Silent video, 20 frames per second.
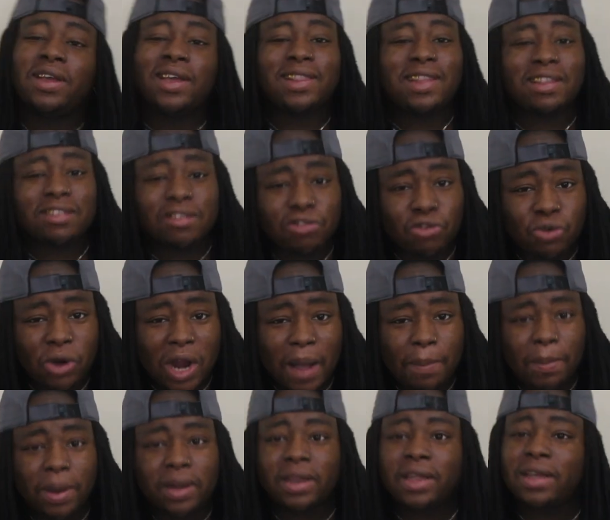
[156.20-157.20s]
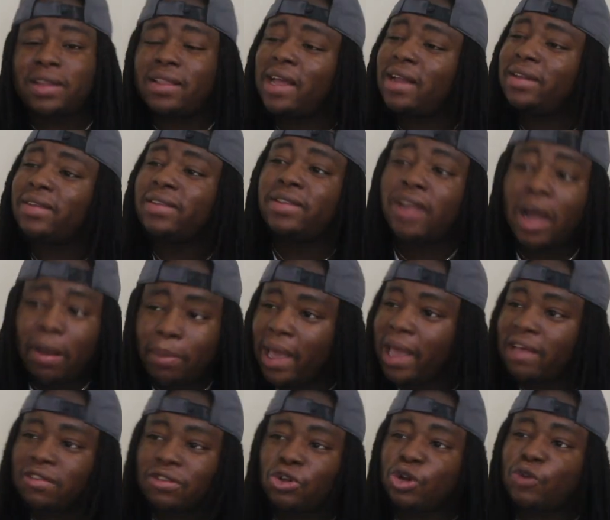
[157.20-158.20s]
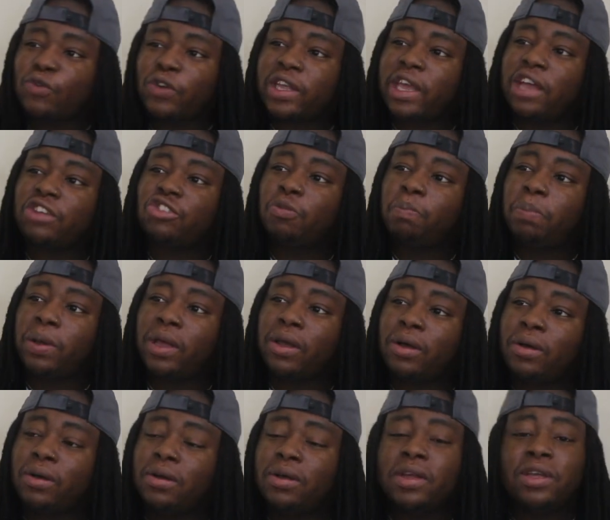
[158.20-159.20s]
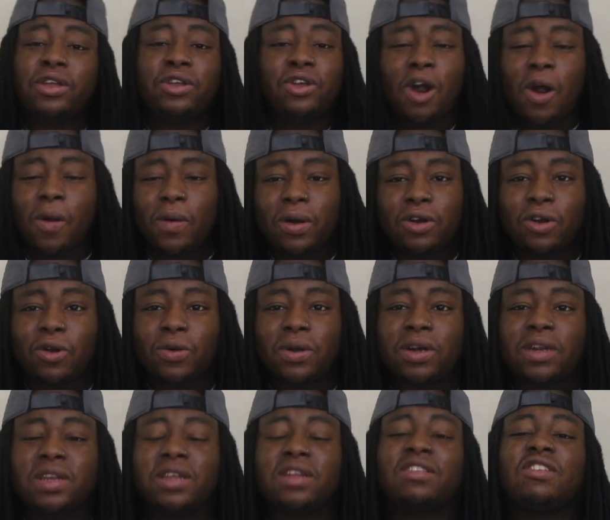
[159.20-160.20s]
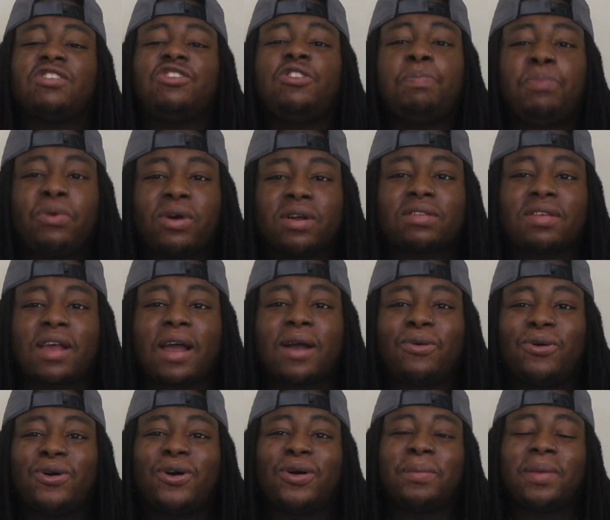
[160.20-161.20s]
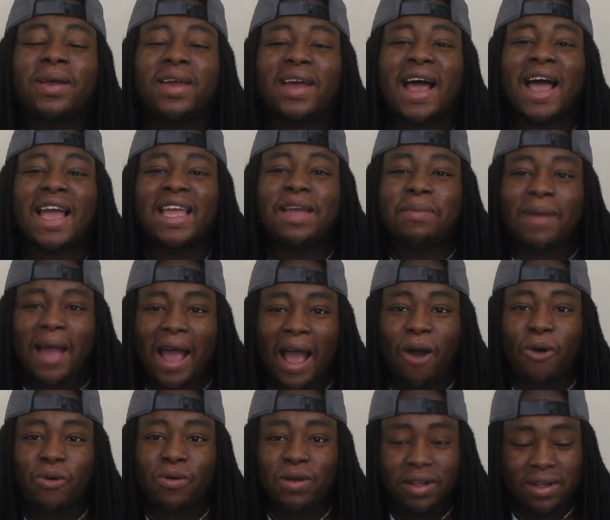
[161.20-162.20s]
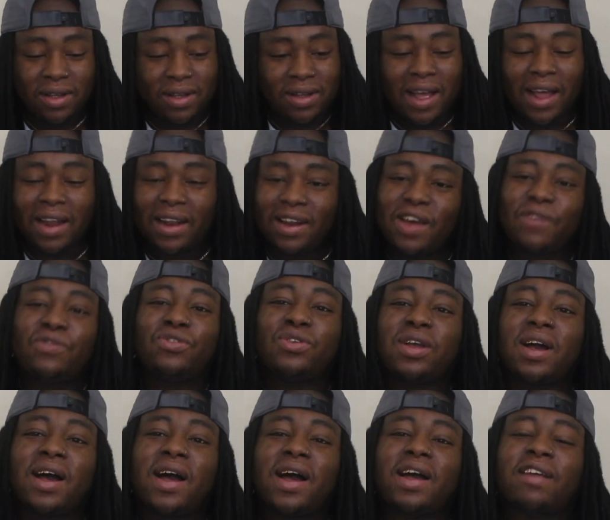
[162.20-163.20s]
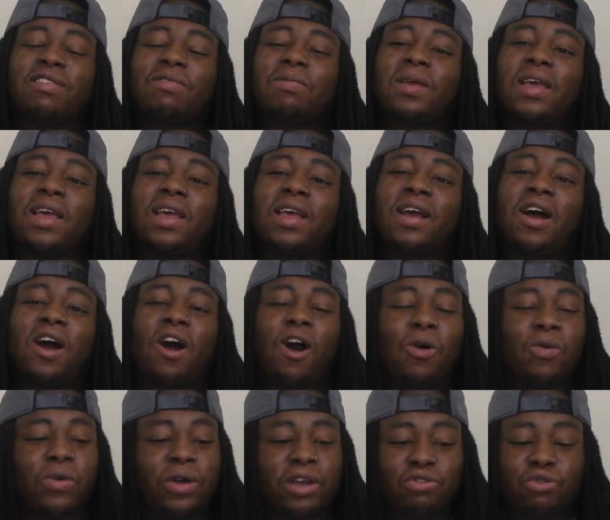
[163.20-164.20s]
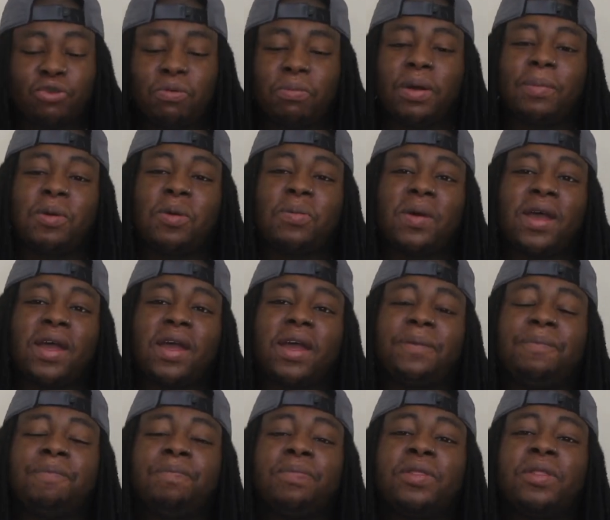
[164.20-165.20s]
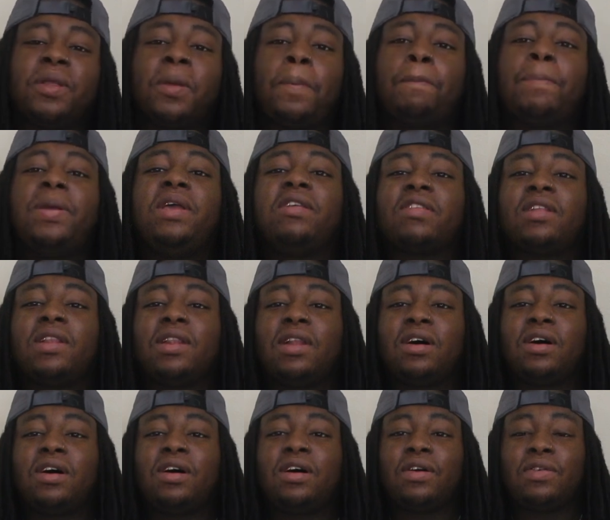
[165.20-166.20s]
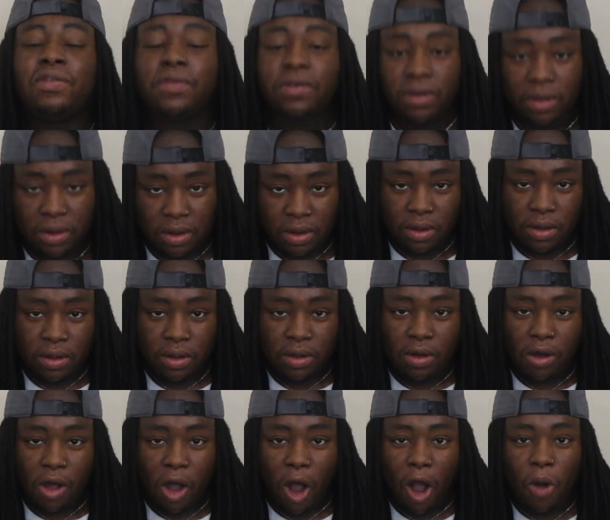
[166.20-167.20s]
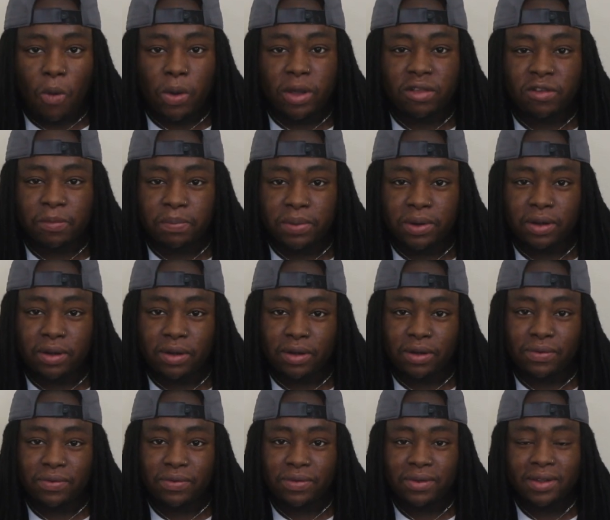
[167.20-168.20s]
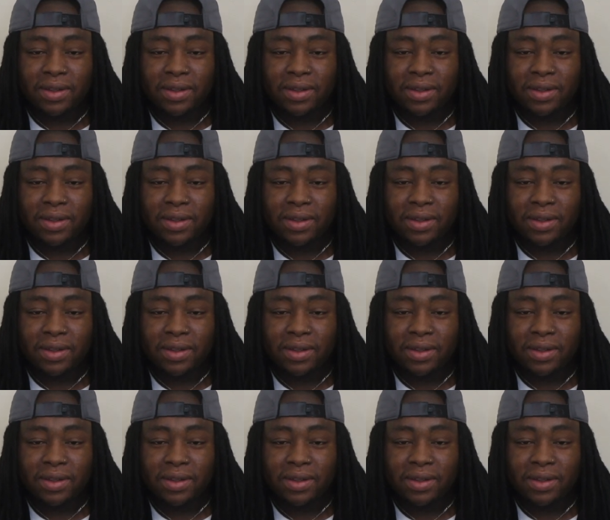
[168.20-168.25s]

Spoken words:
Hit that subscribe button. Hit that dumbass notification bell. You already know what it is. This your boy Tyquonne, man. I am out. I love you guys, man. Always remember, man. Peace and love. Always above.